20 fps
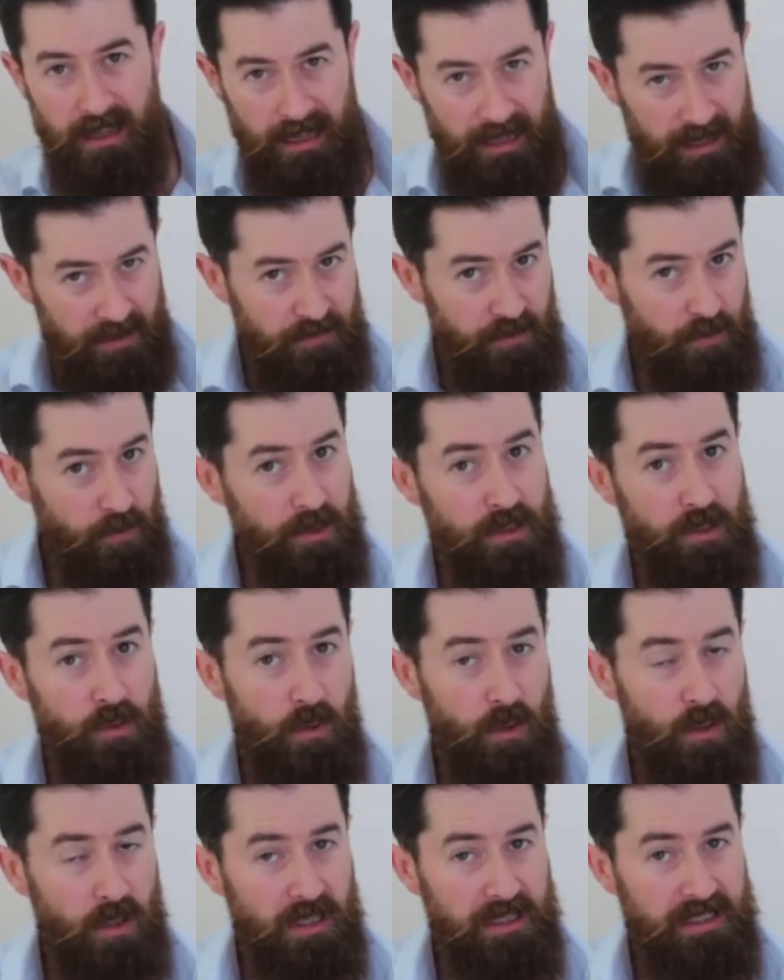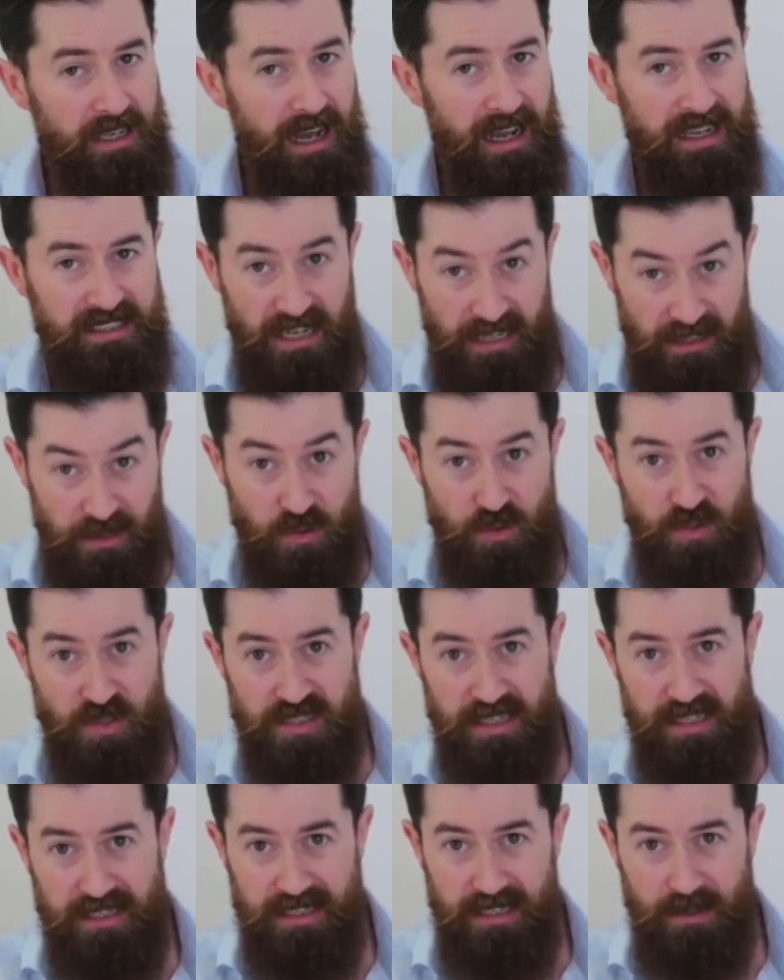If you're in your early days and you
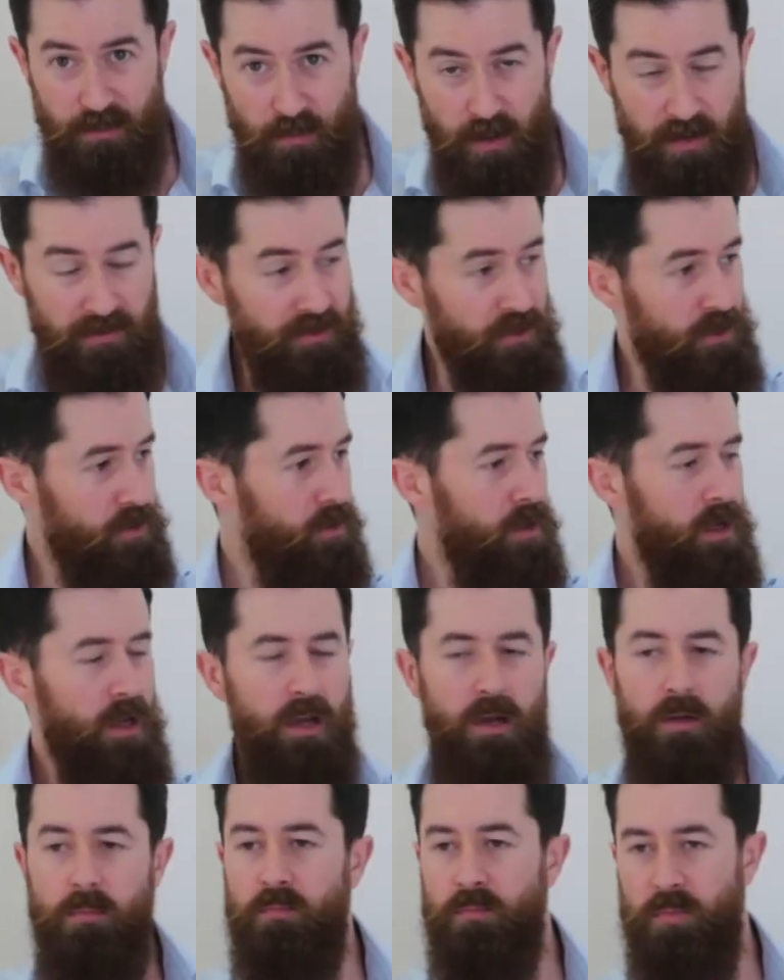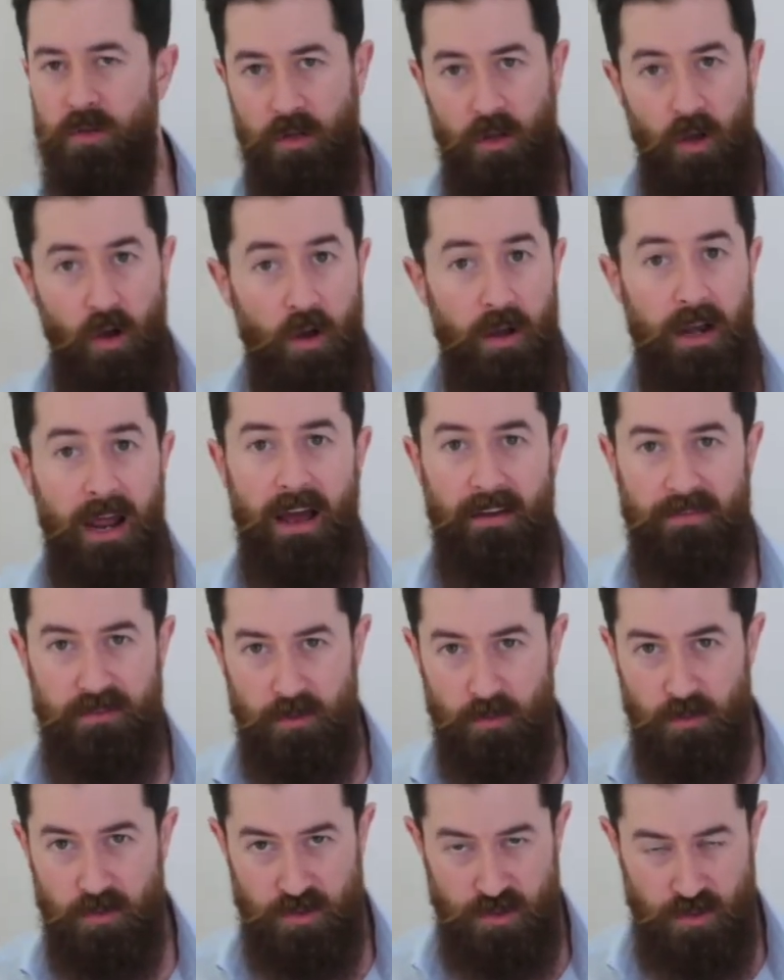just need to get revenue, you're going to have
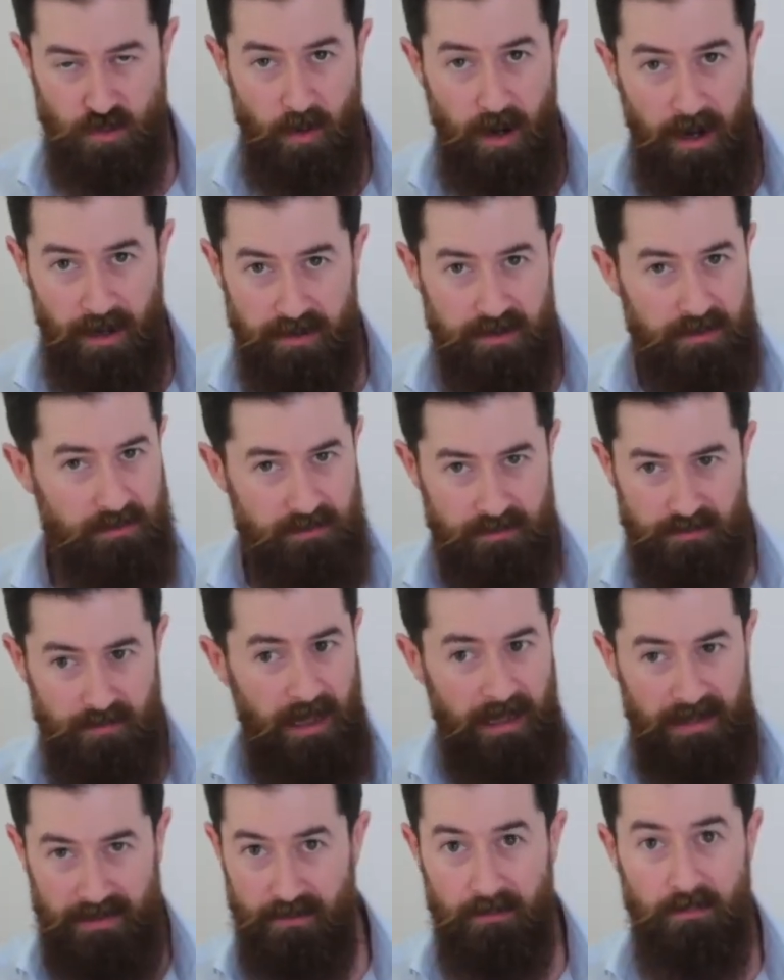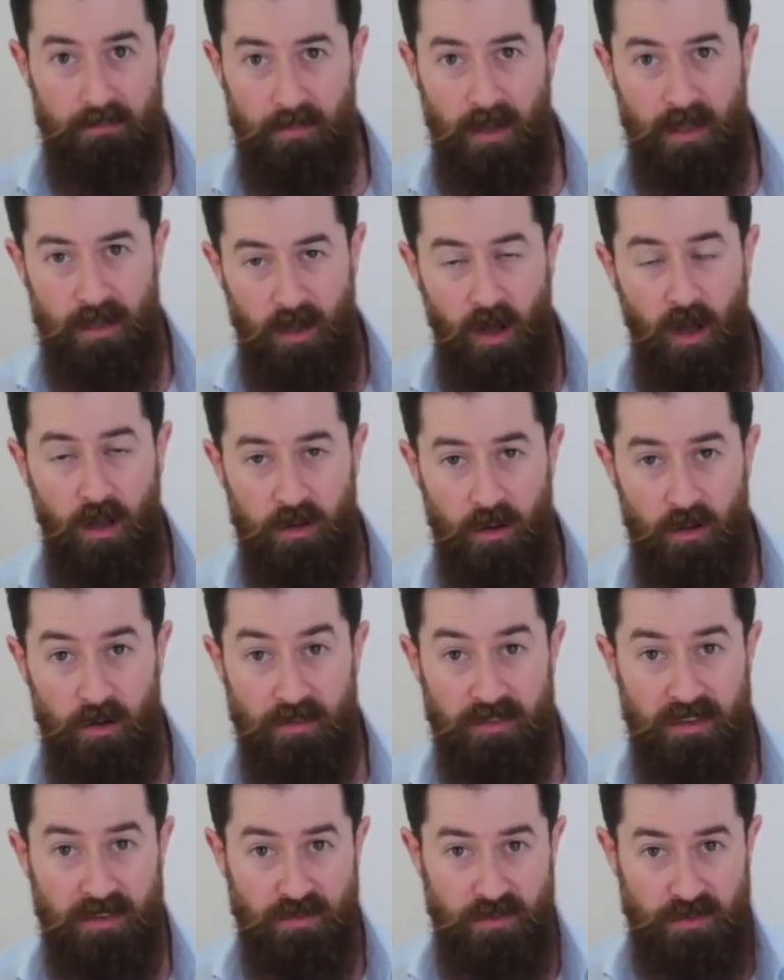to attract a lot
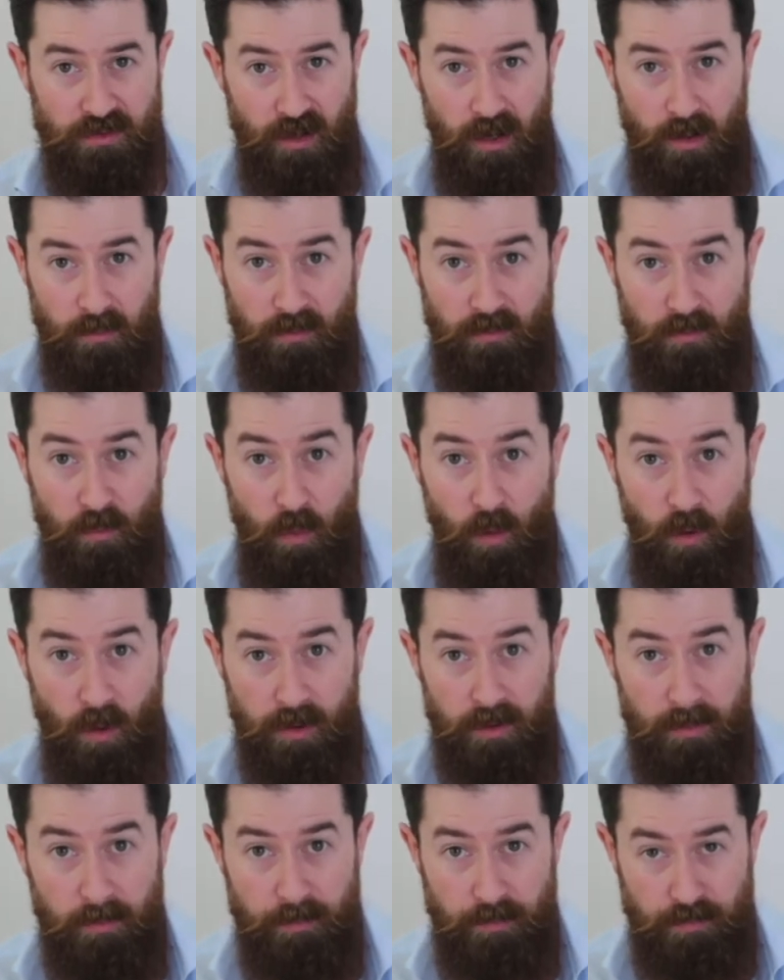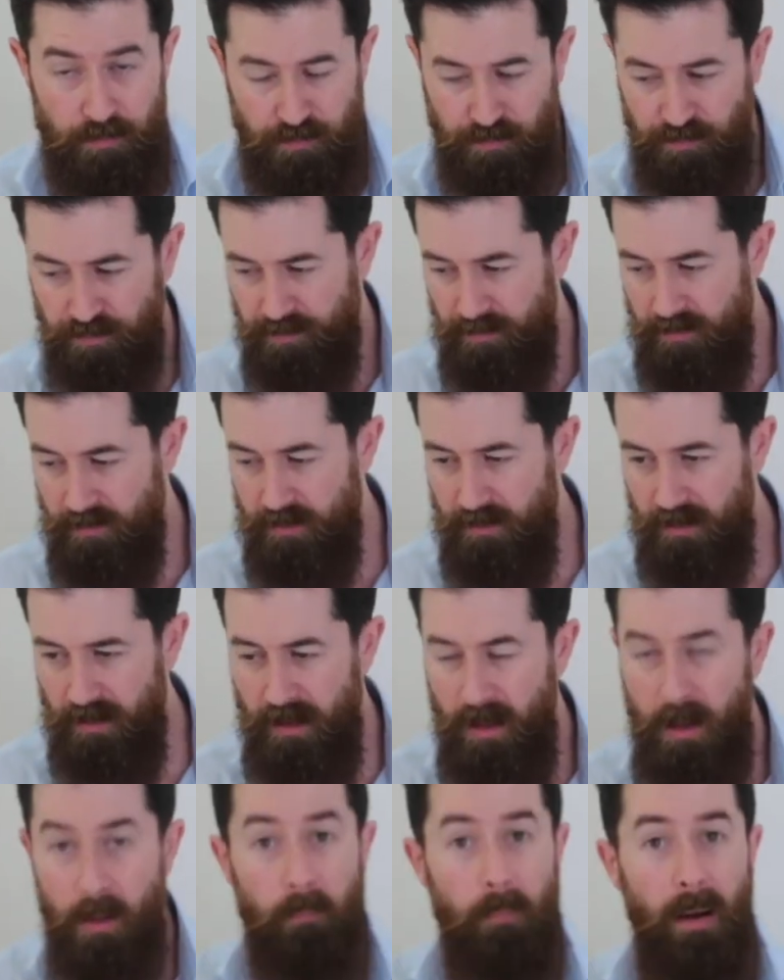of different type of work.
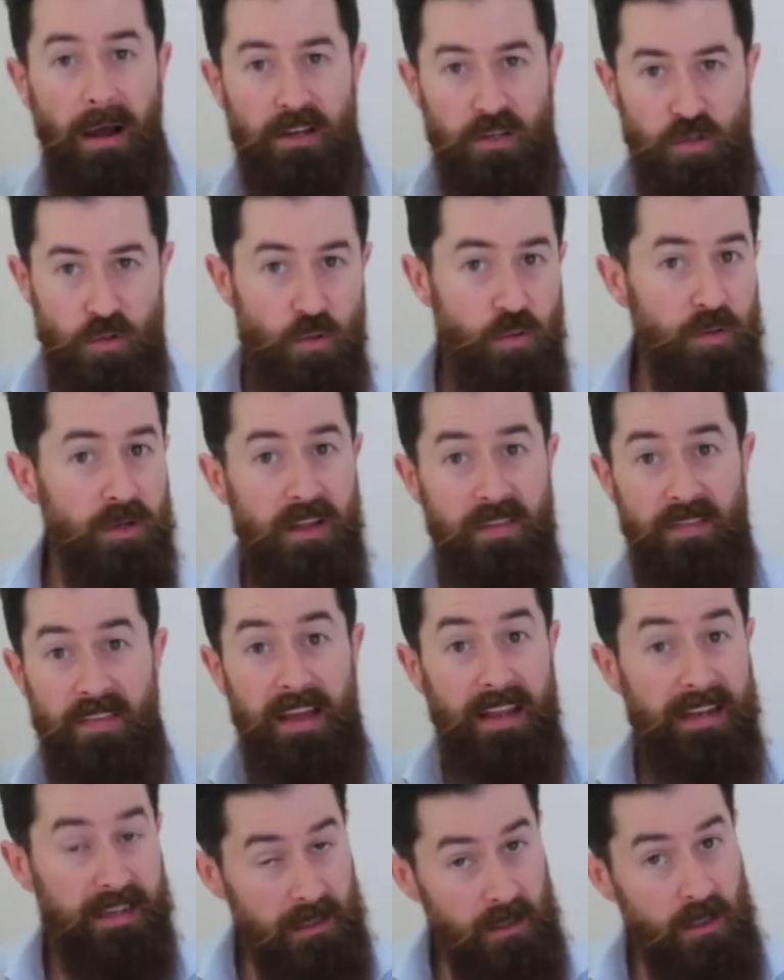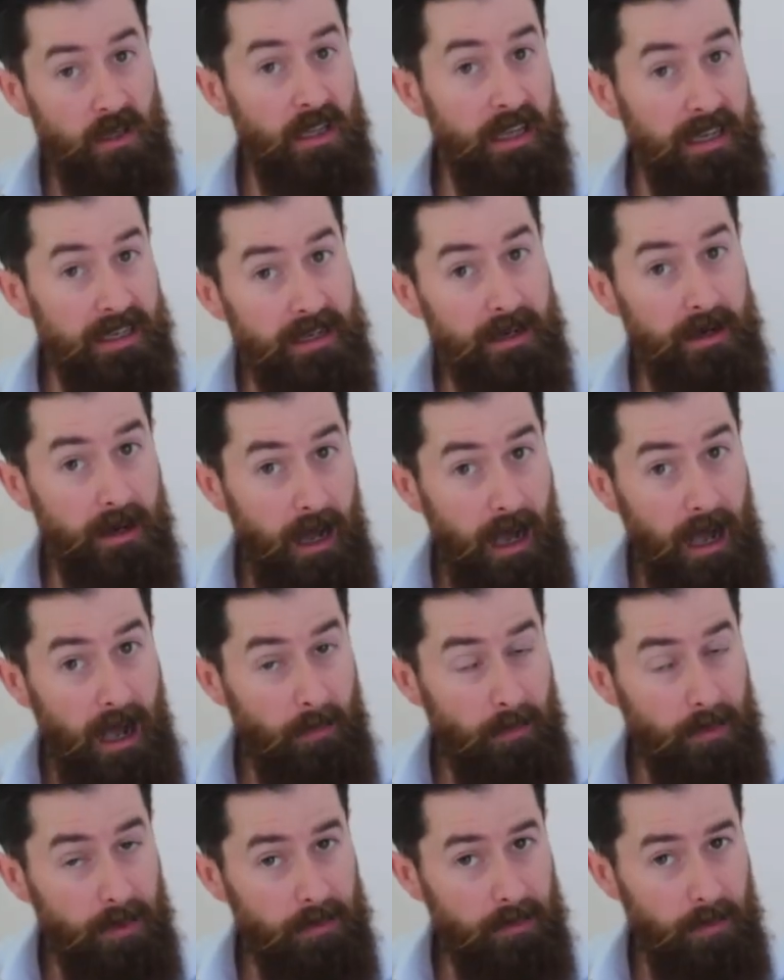But you can then clean it
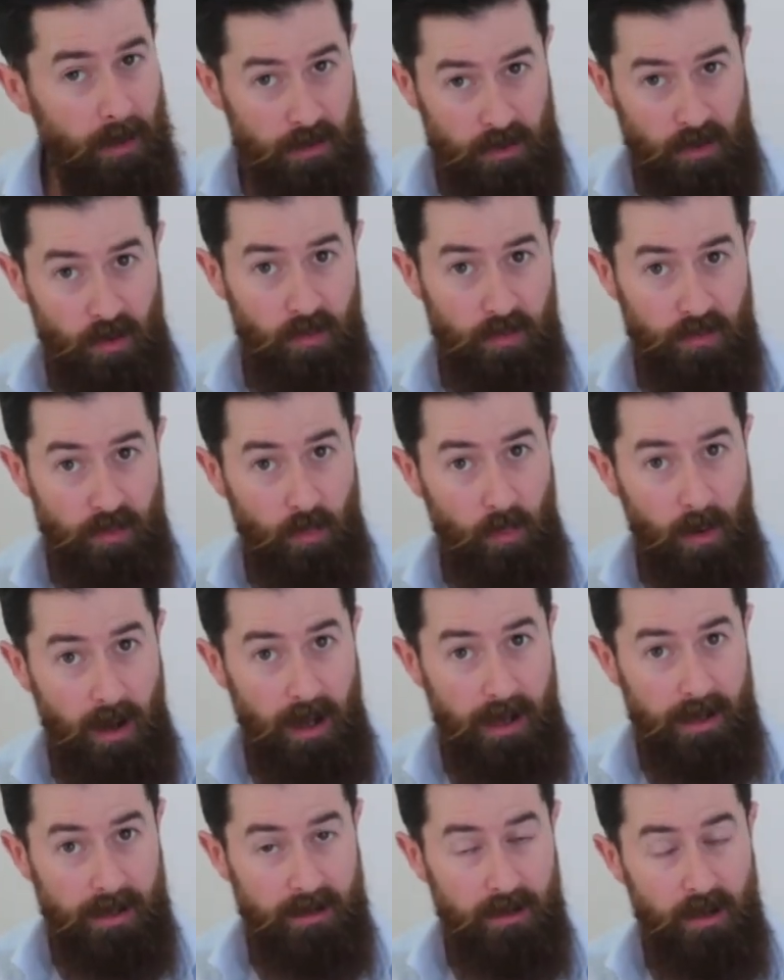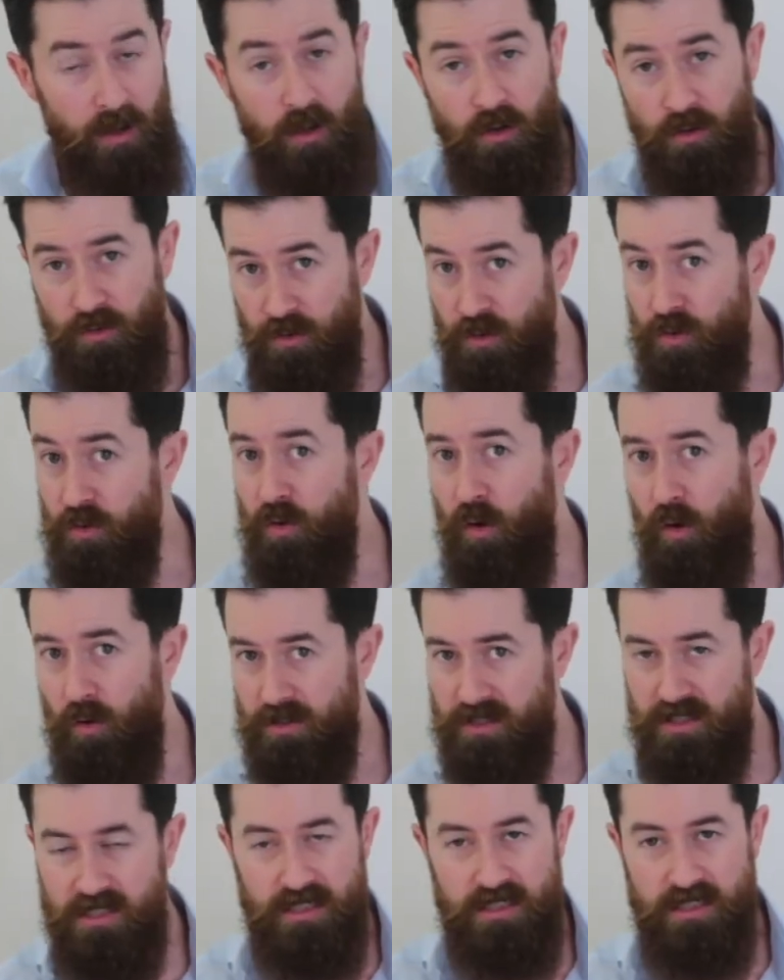up along the way. You're
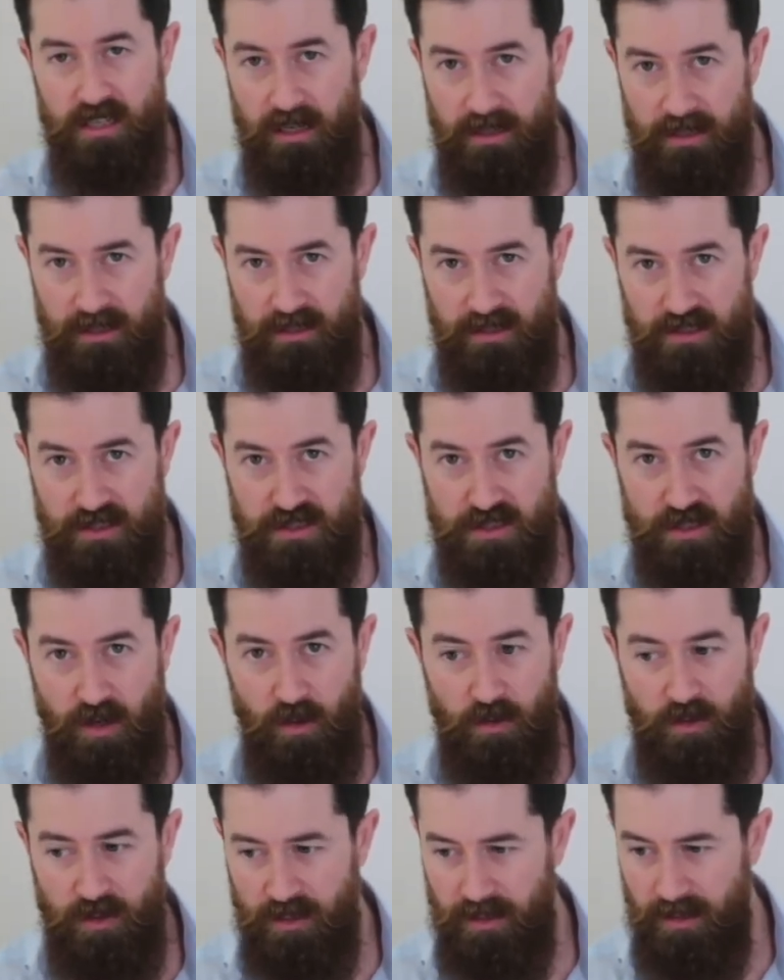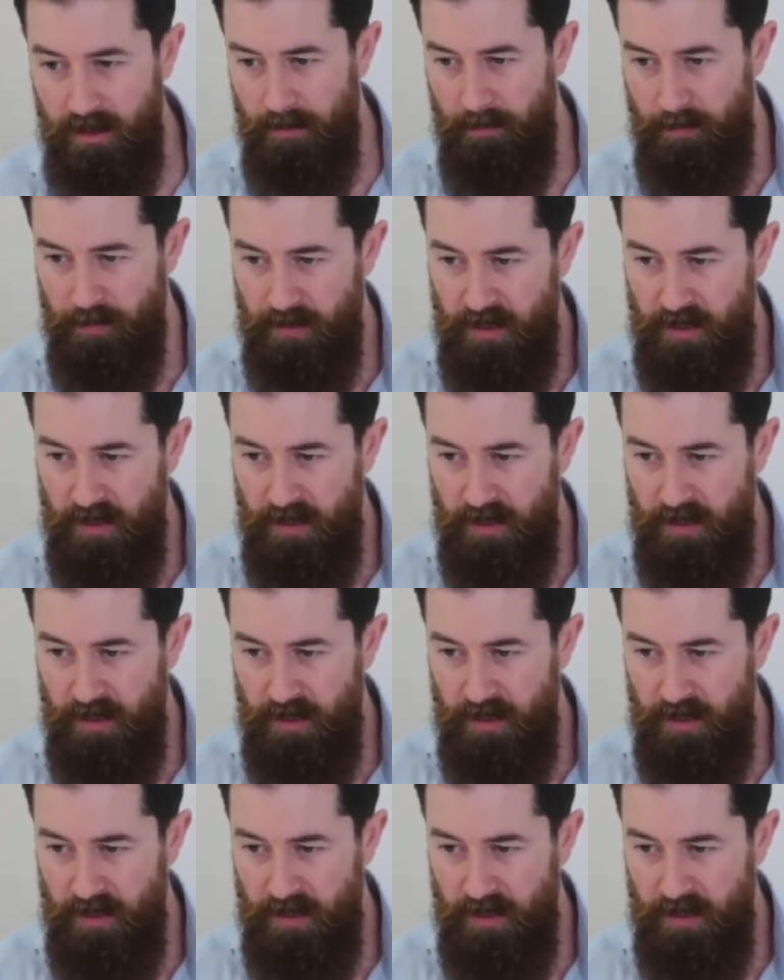not set in stone here.